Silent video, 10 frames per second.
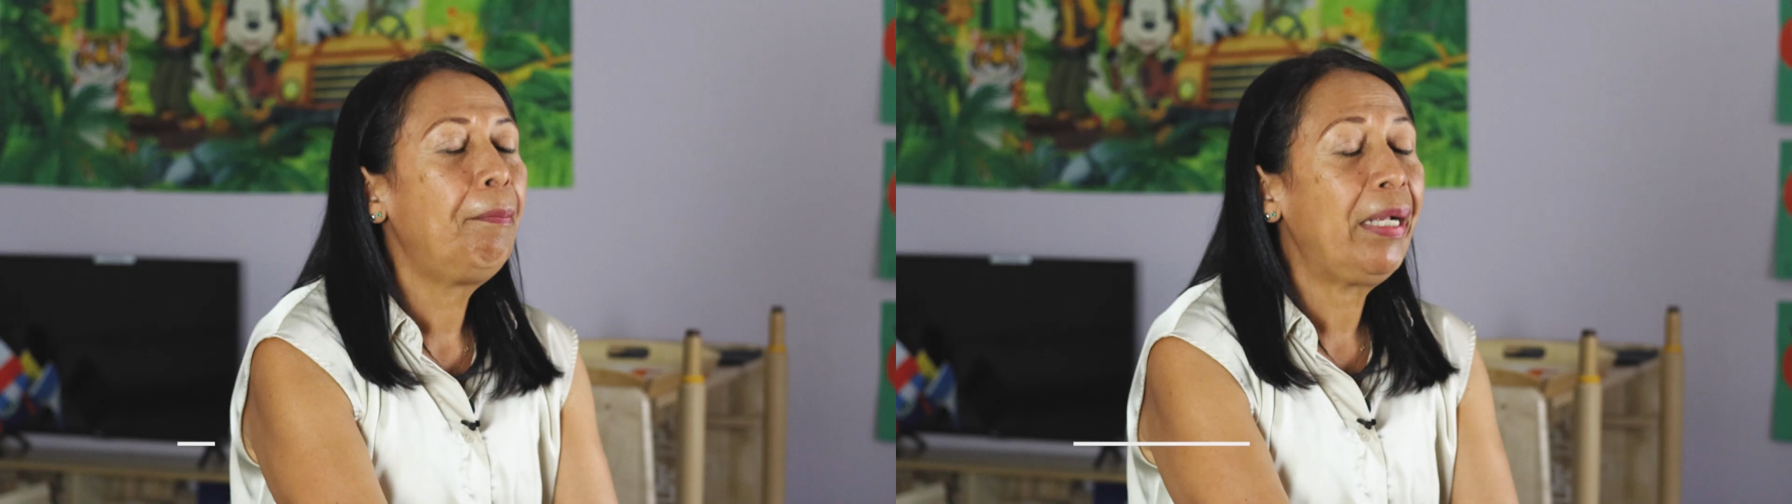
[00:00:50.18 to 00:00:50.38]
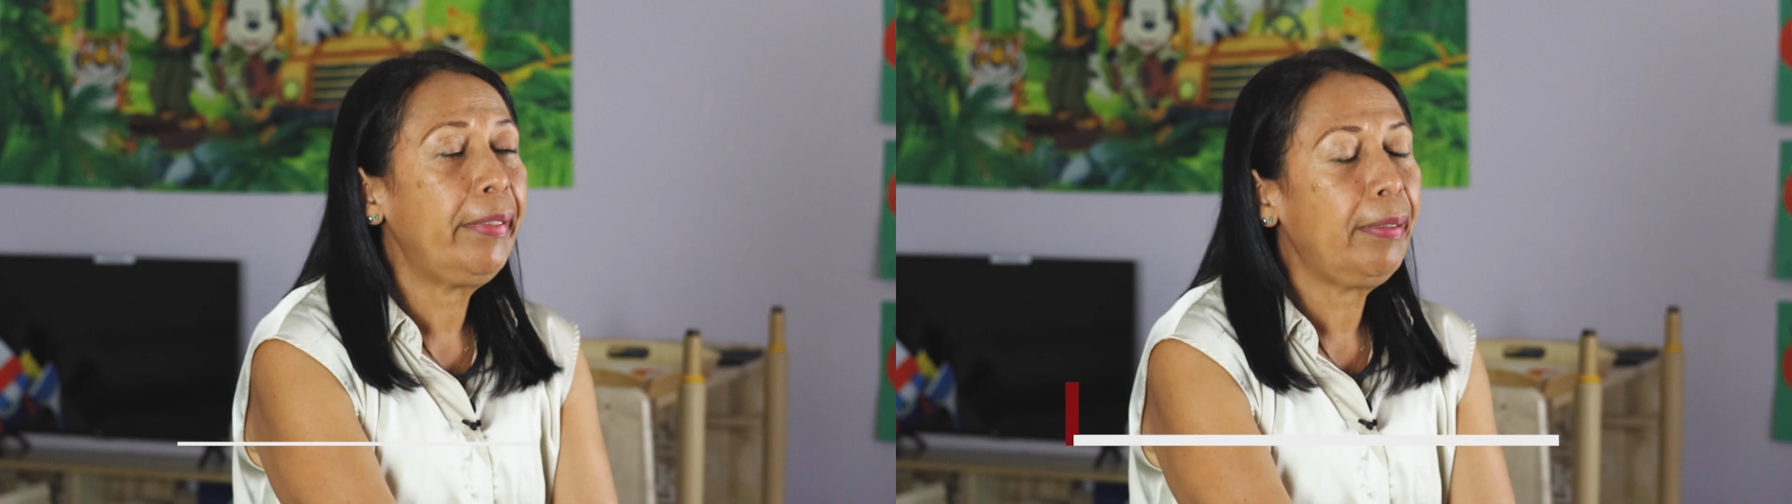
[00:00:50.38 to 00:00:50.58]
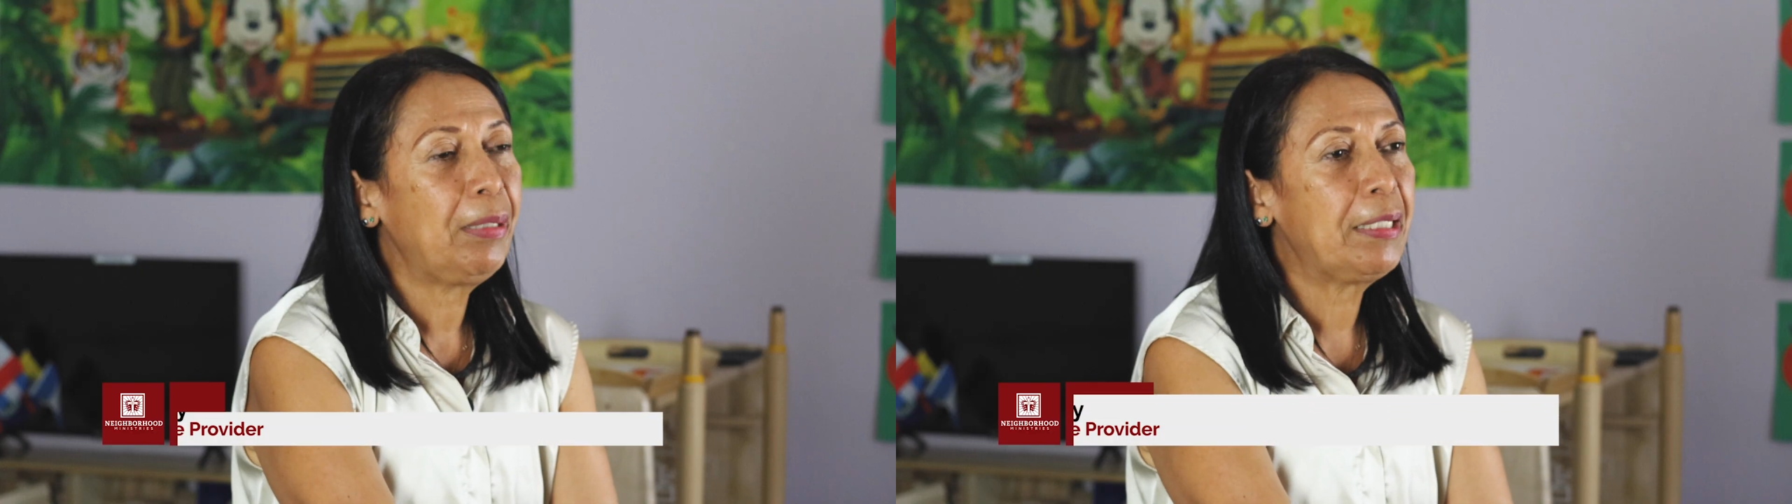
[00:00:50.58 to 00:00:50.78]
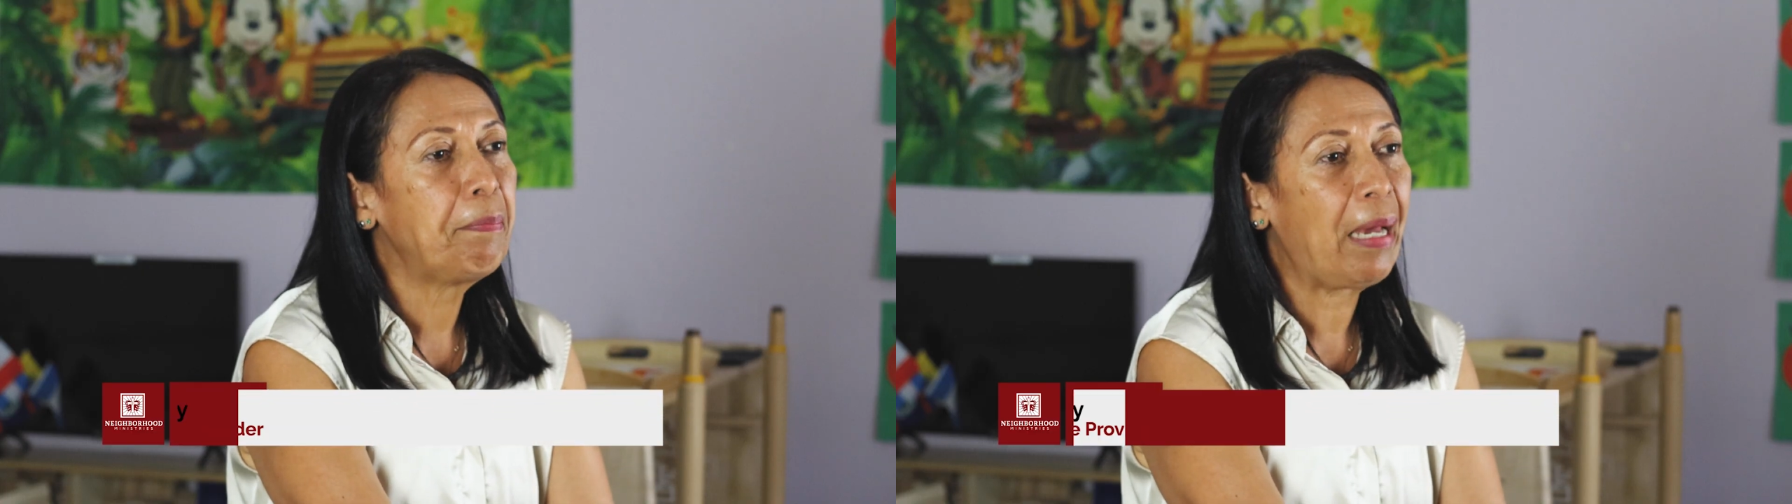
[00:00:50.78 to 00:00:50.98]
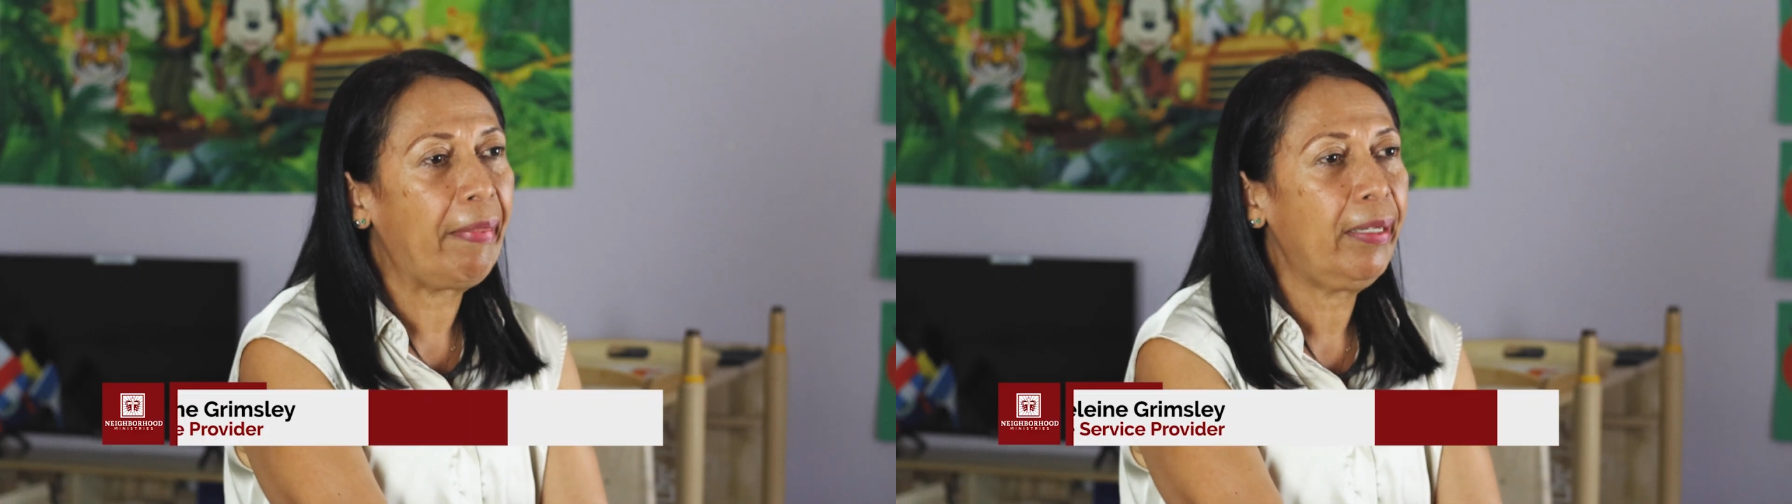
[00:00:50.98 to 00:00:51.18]
My name is
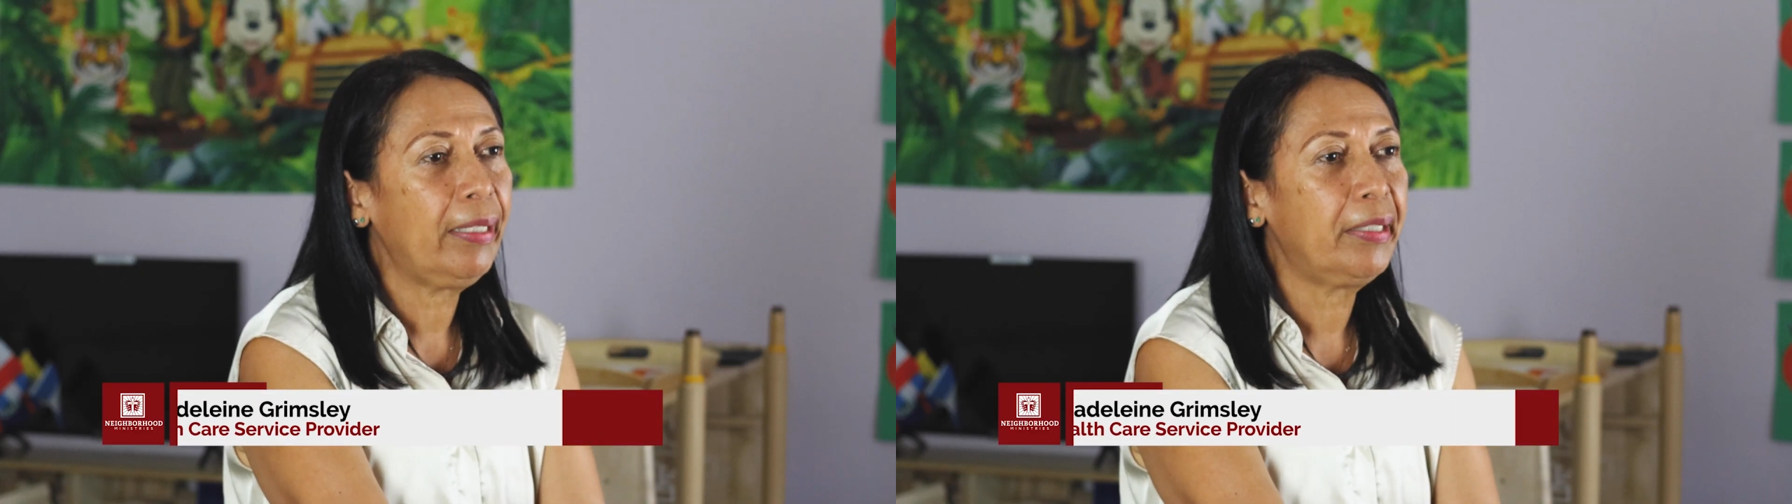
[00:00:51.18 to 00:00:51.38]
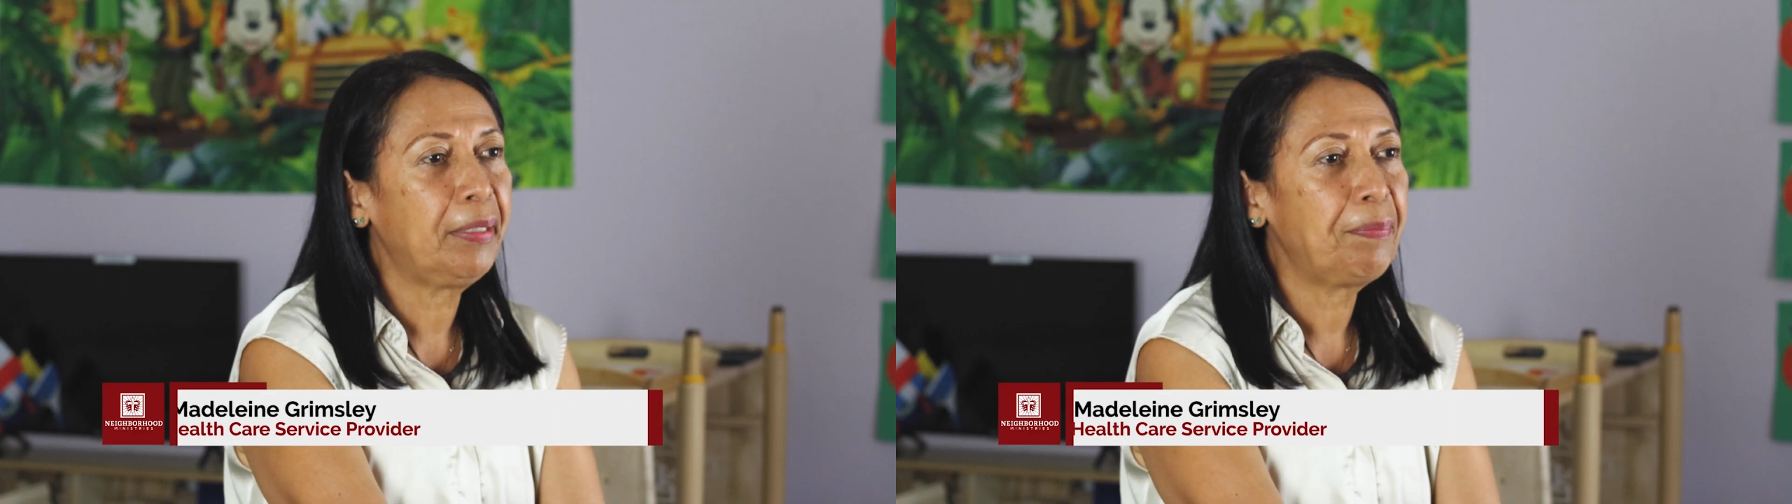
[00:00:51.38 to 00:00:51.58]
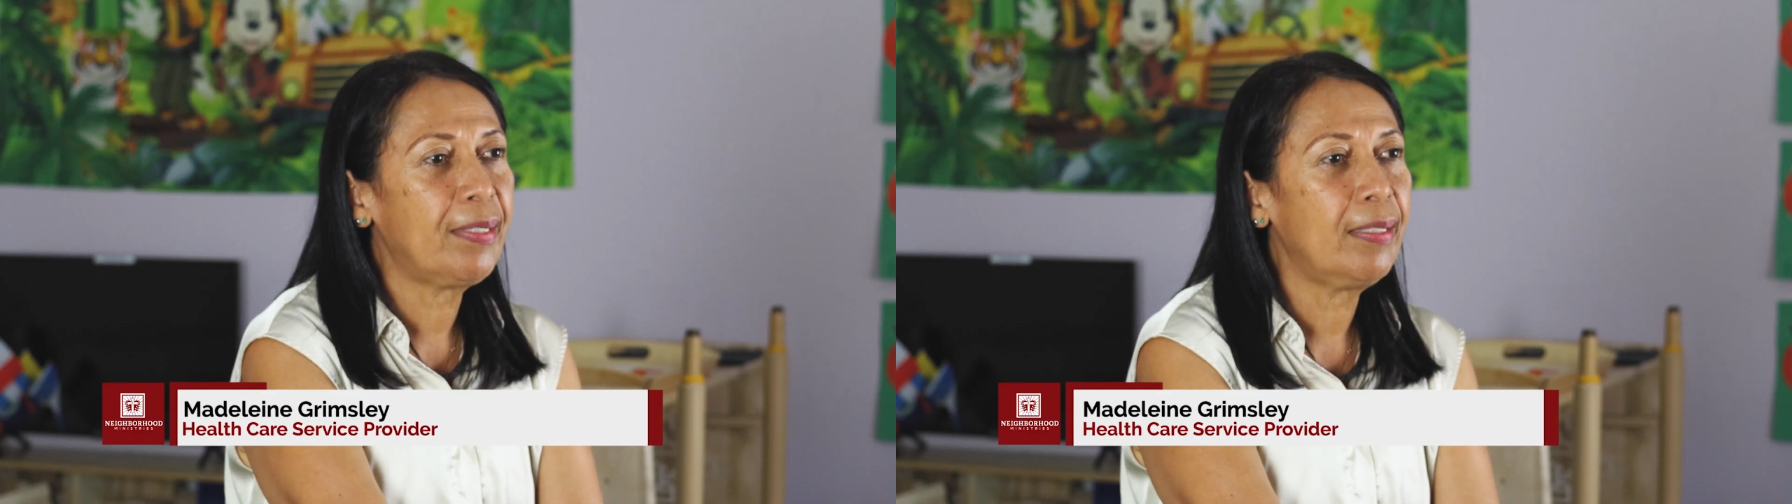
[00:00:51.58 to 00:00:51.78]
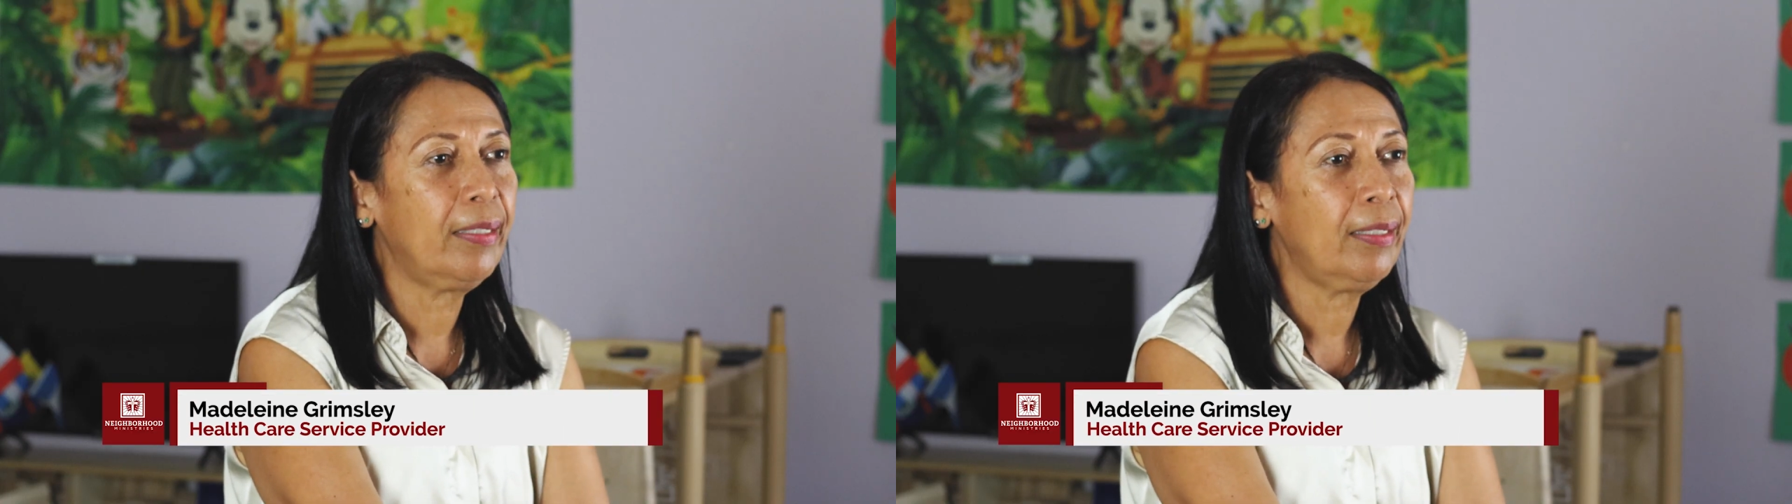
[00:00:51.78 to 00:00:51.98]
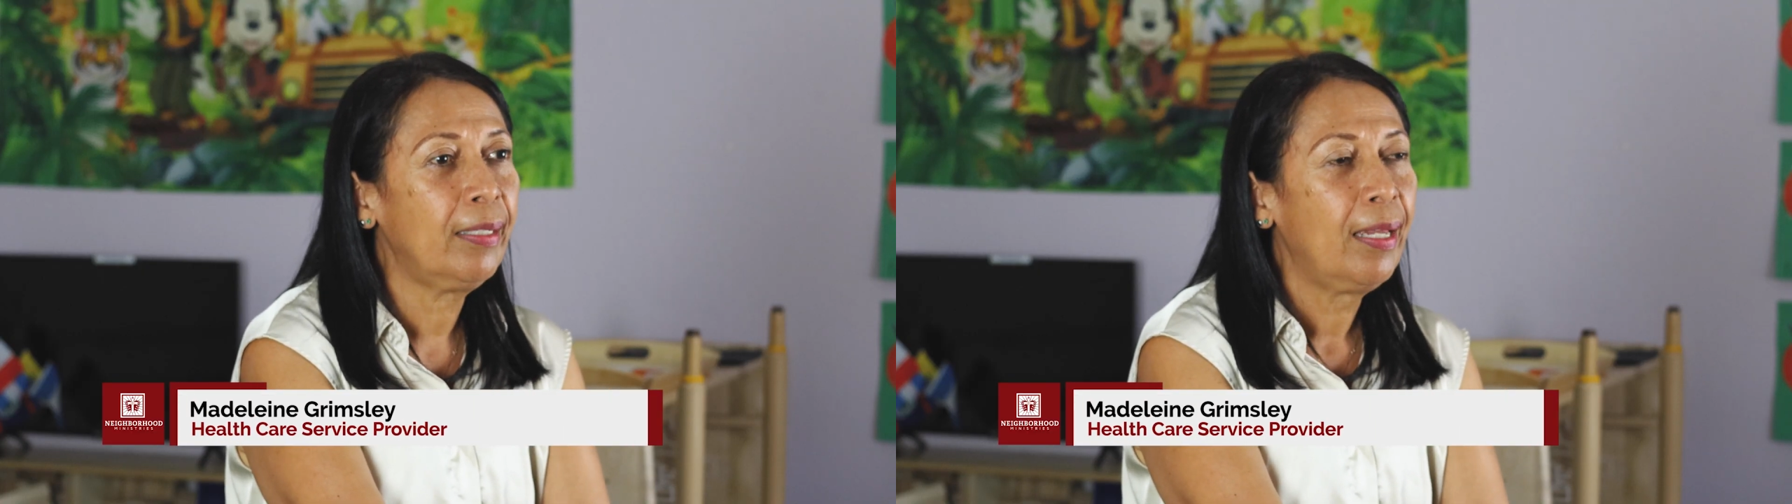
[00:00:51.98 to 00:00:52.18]
Madeline
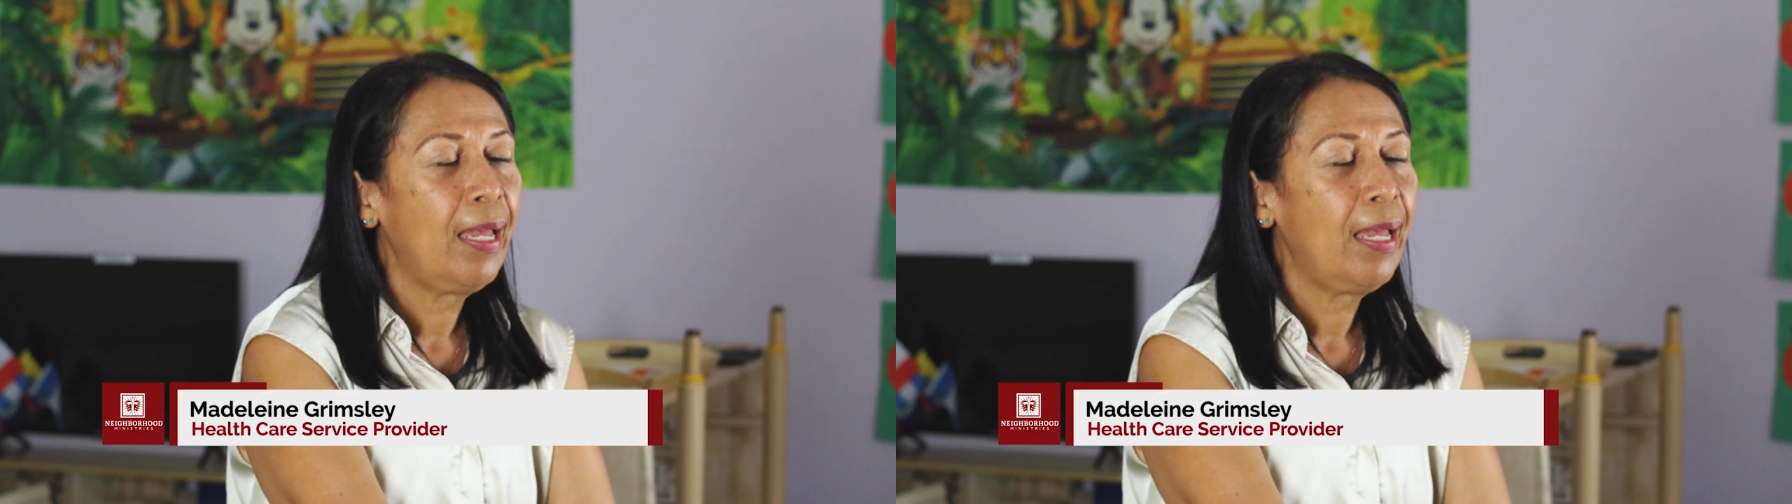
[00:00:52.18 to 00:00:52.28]
Grimsley.